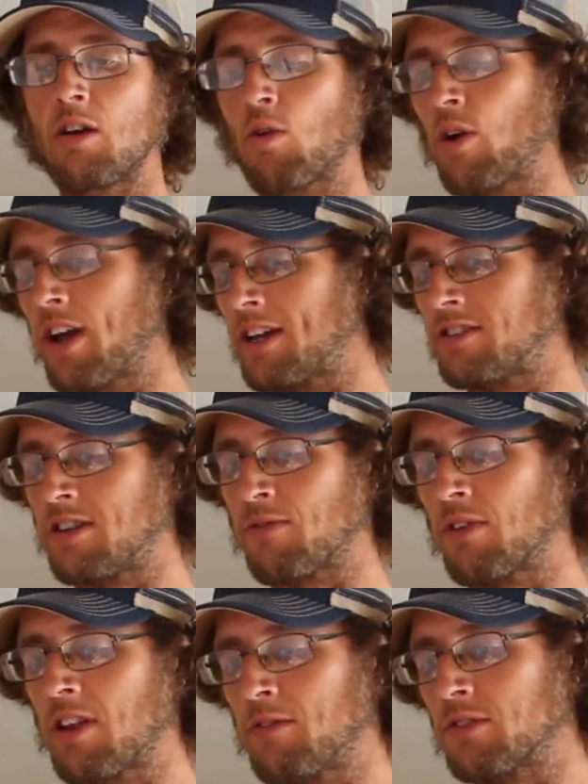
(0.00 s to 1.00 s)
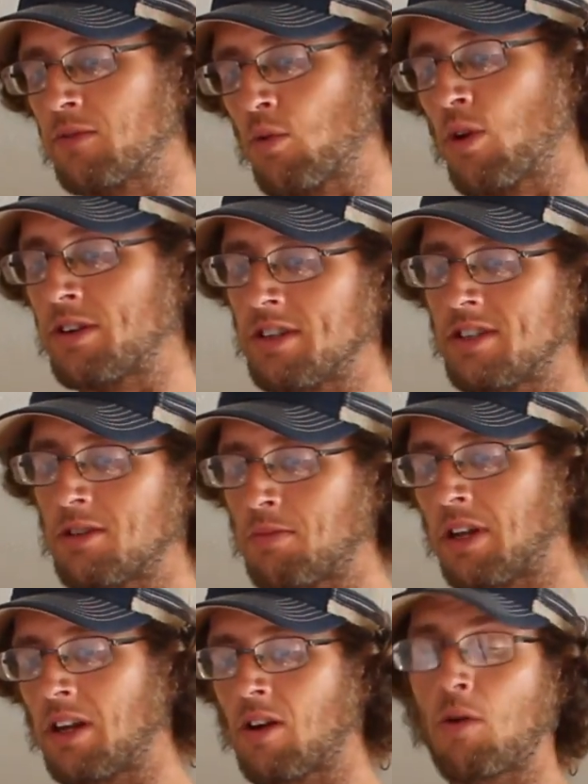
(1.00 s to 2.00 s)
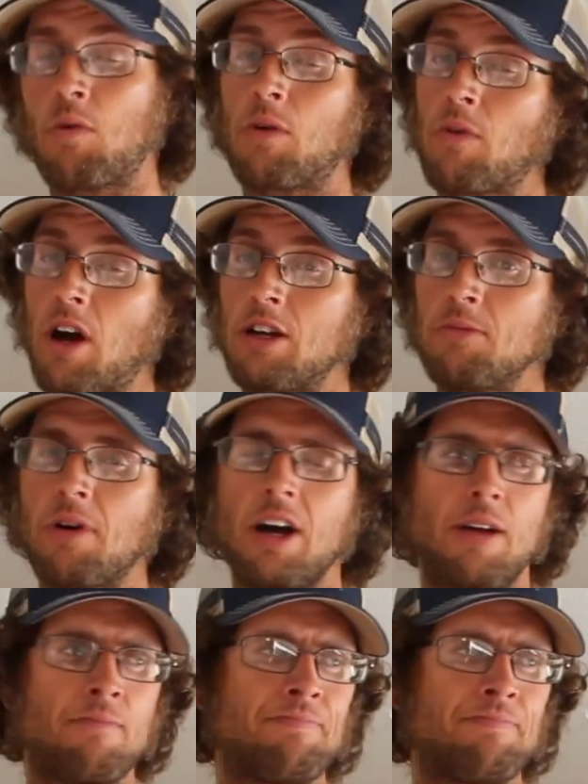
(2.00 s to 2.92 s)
Croix has different levels of warranties depending on what rod you buy.